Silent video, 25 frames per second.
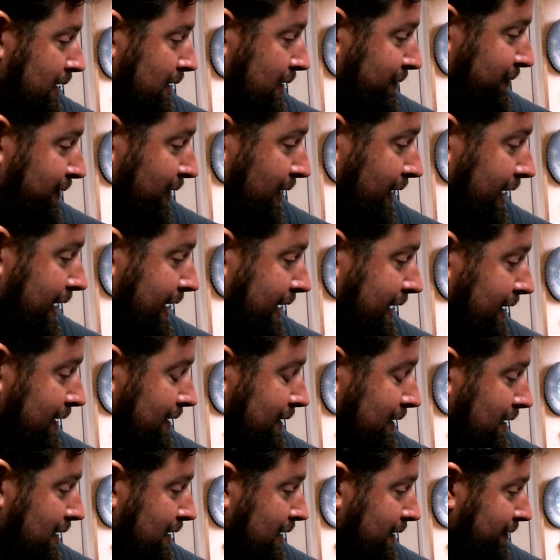If you like it,
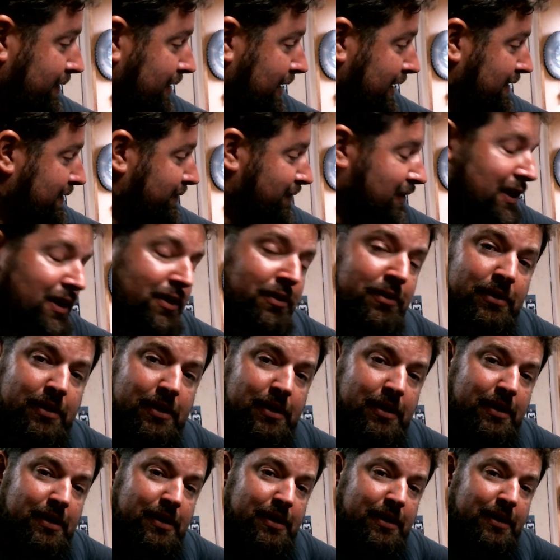if you like the video,
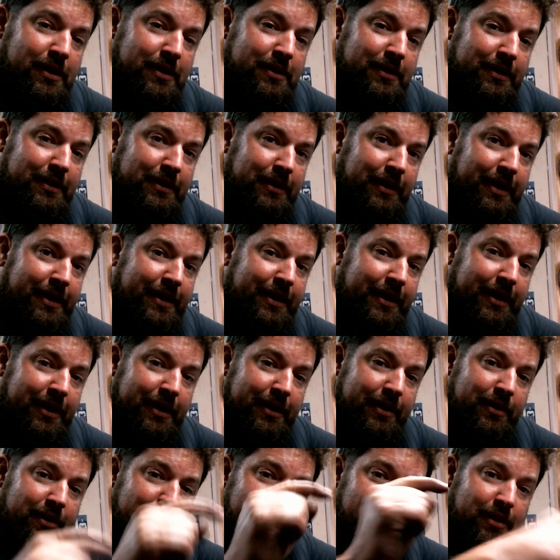click like
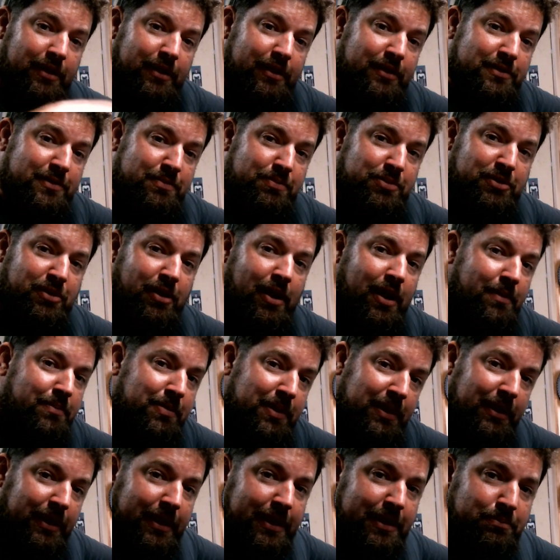and subscribe
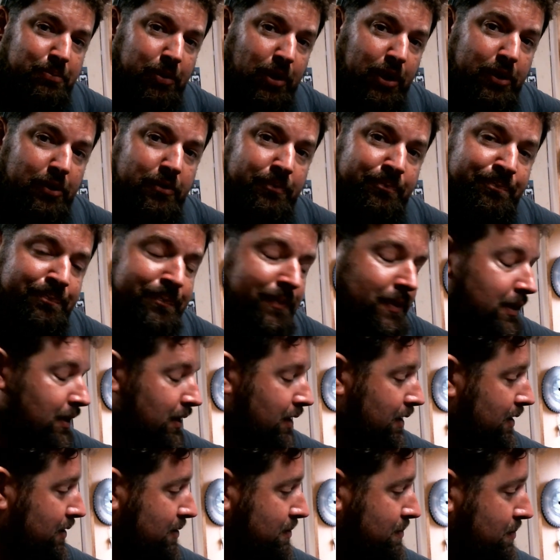in the link below.
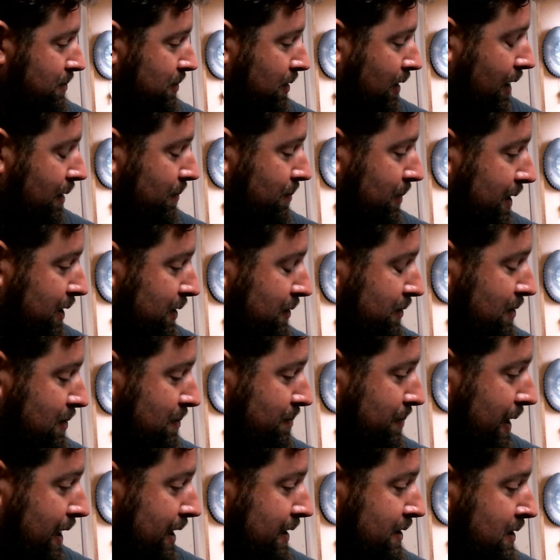Subscribe to my
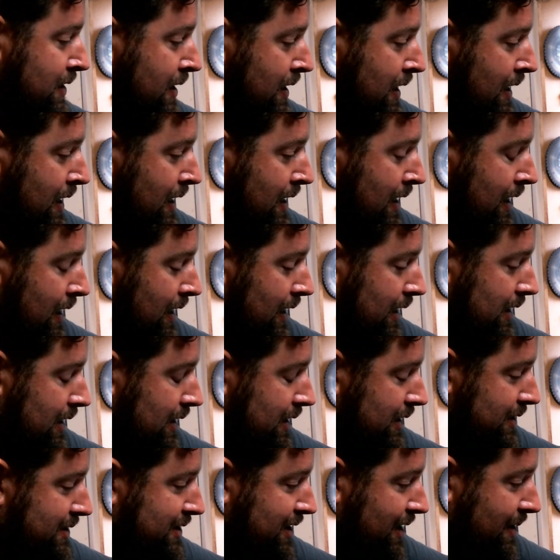YouTube page.
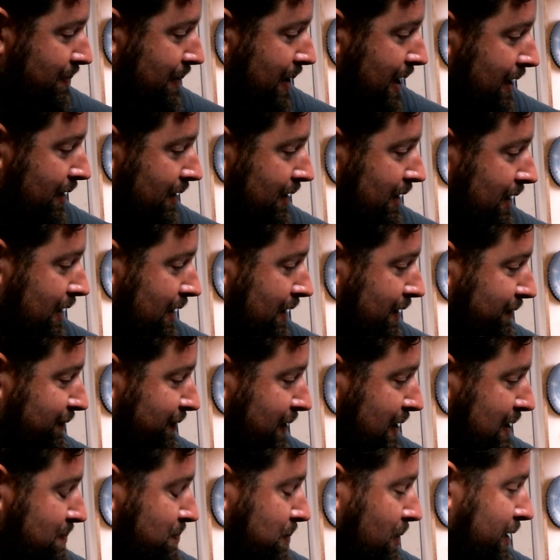Check me out on
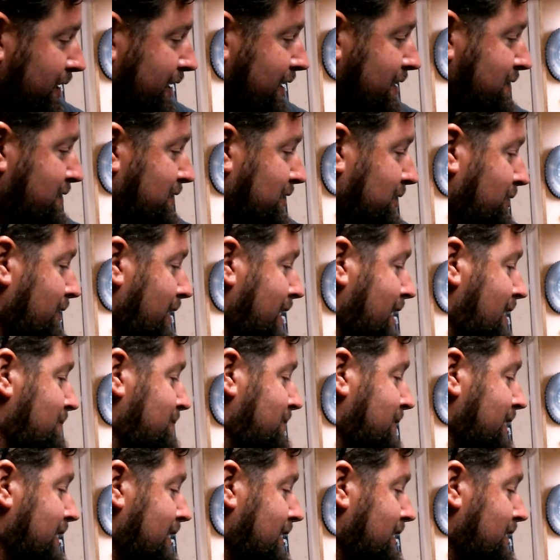Facebook and
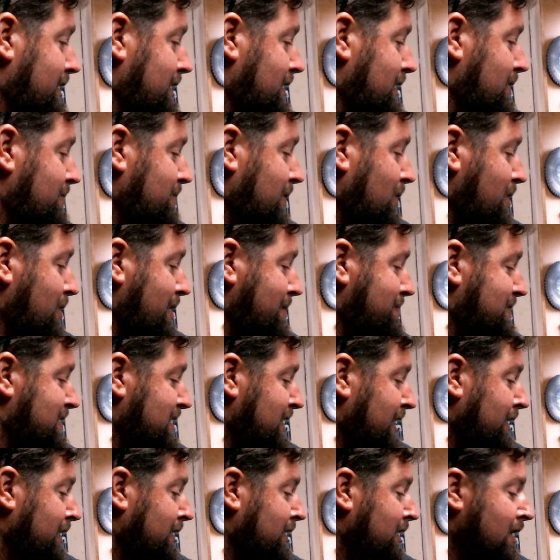Instagram and my
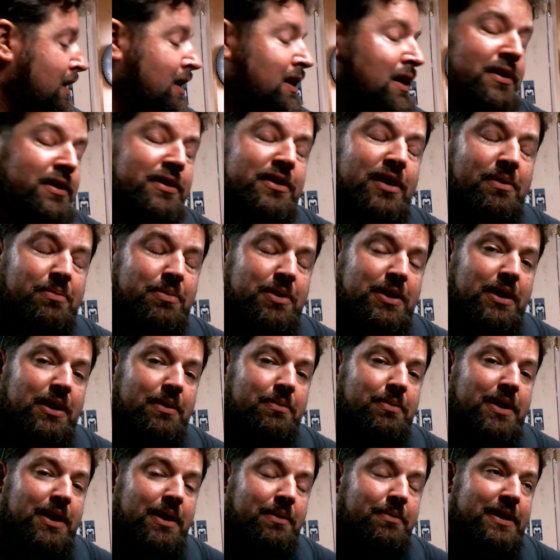website,
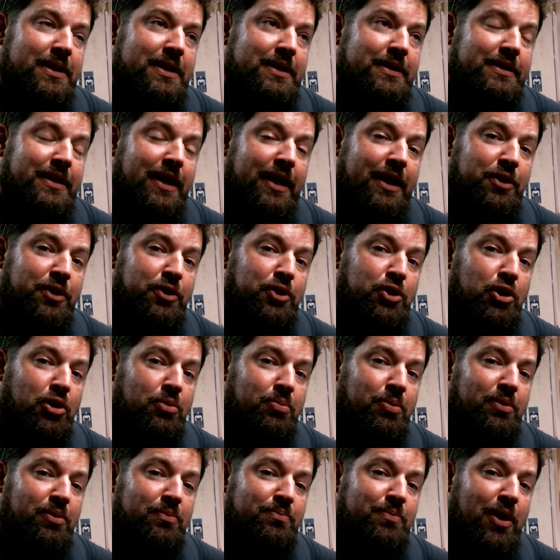
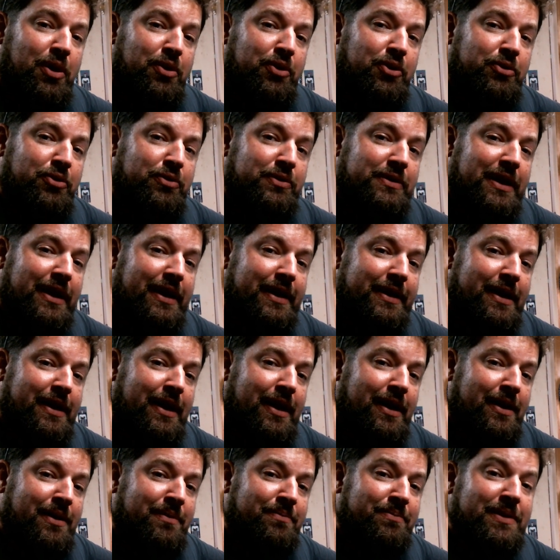
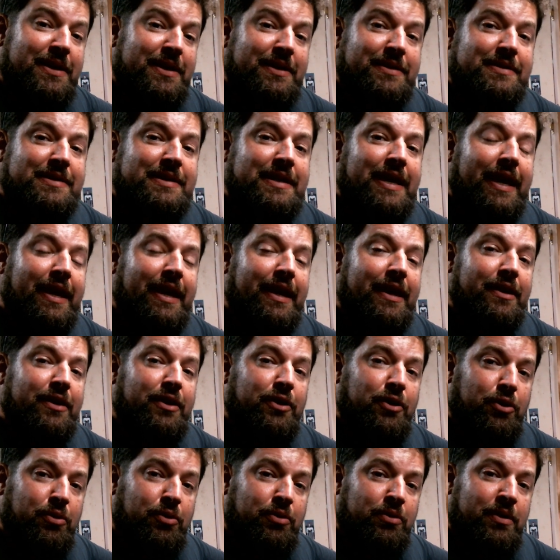www.knoblemoto.com. That's
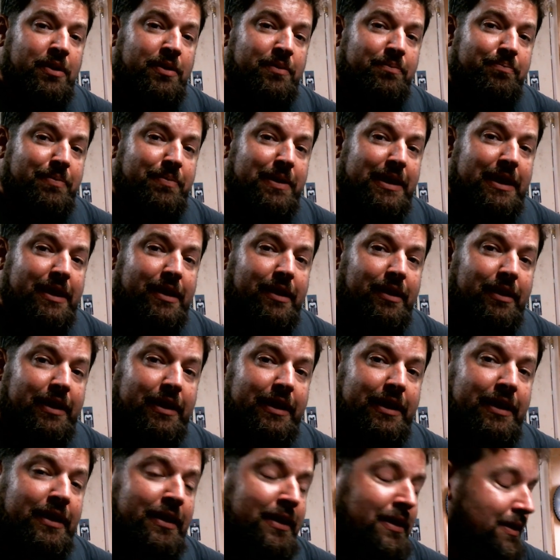
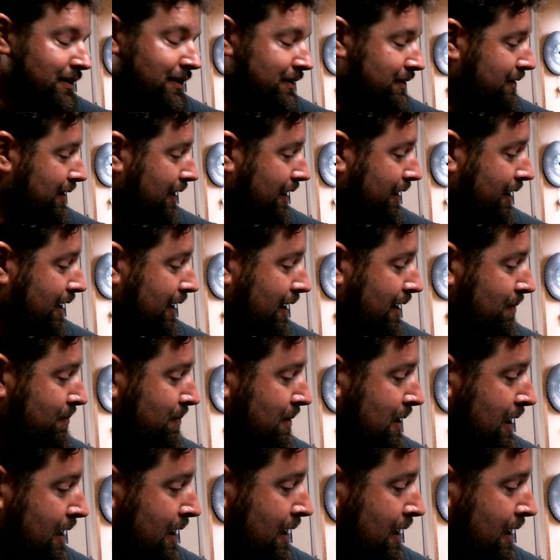Knoble.com.